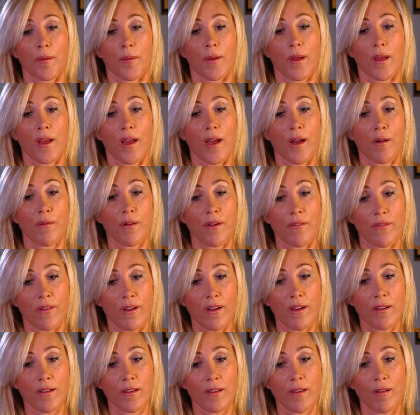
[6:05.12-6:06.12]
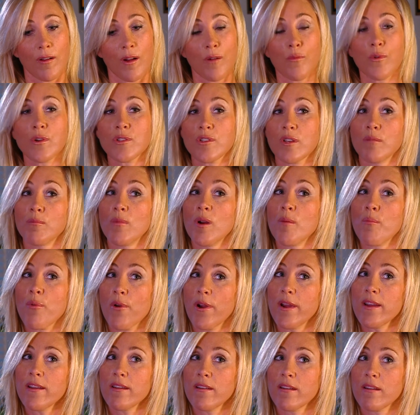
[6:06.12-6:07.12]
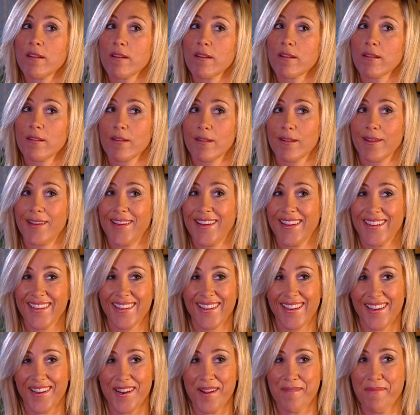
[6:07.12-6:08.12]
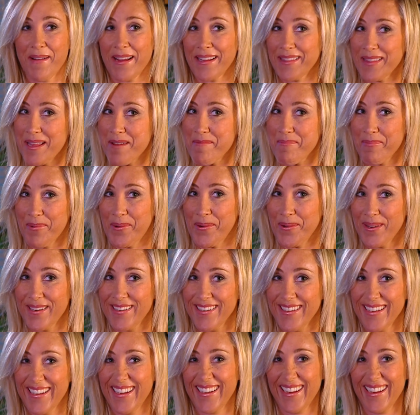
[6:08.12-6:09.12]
However, I was on my break. Can I make that point?